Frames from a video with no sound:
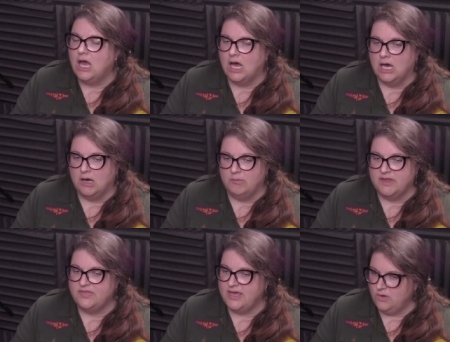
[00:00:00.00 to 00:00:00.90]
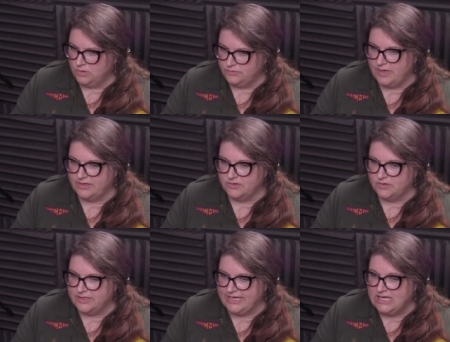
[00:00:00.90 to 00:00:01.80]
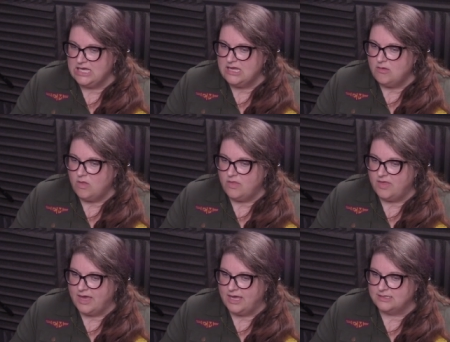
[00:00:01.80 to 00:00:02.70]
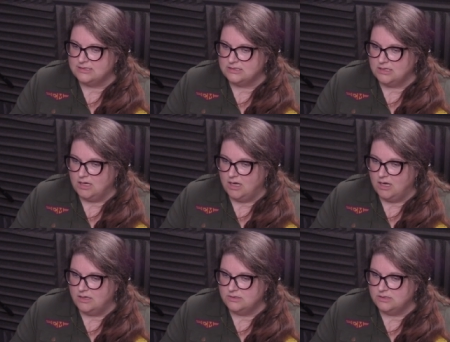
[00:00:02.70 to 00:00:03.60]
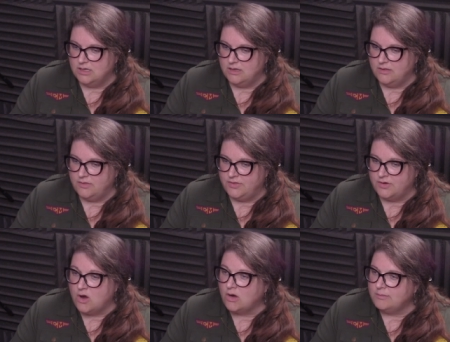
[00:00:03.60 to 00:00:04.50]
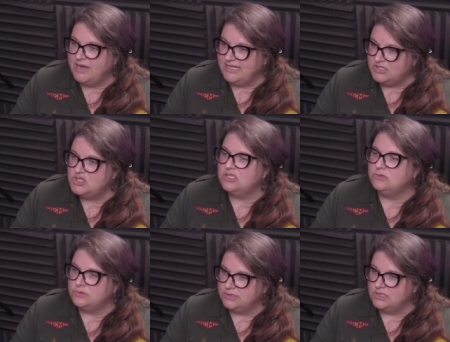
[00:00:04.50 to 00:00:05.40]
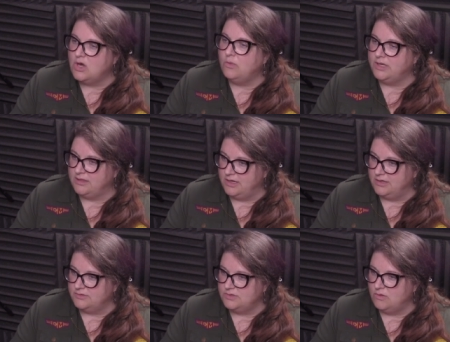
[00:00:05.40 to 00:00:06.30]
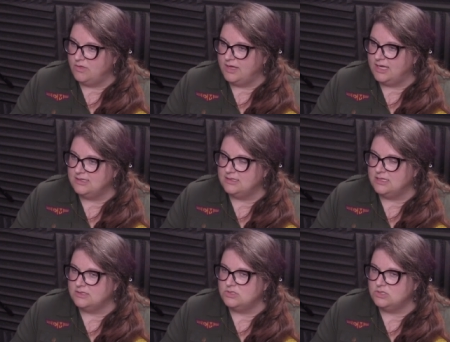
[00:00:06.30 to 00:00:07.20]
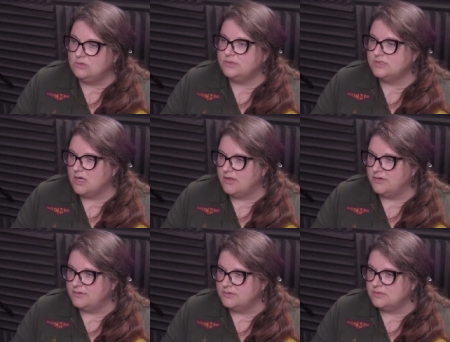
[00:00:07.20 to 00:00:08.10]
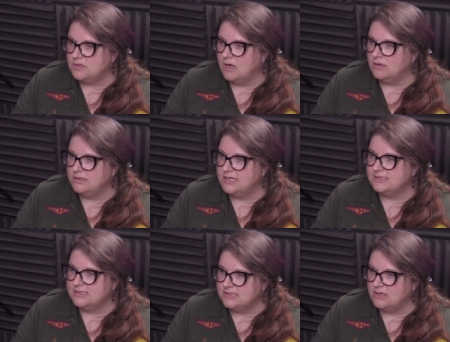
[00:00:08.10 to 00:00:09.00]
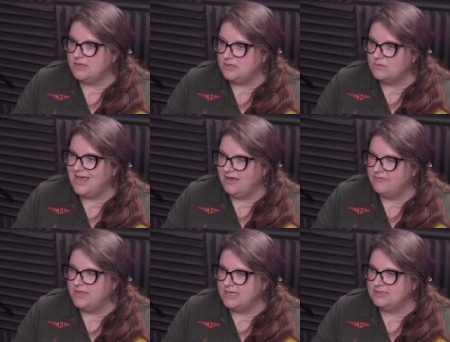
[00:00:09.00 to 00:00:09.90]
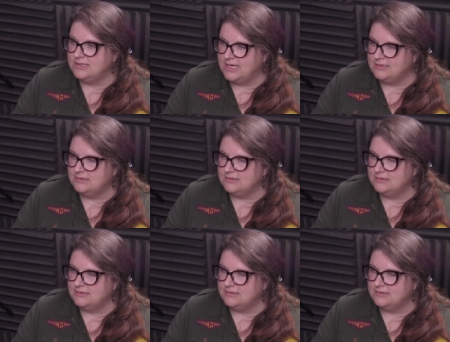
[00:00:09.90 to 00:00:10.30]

um, that they hold regularly that there aren't many children going there, so mm-hmm. that mm-hmm. the children's authors aren't necessary. They don't have that that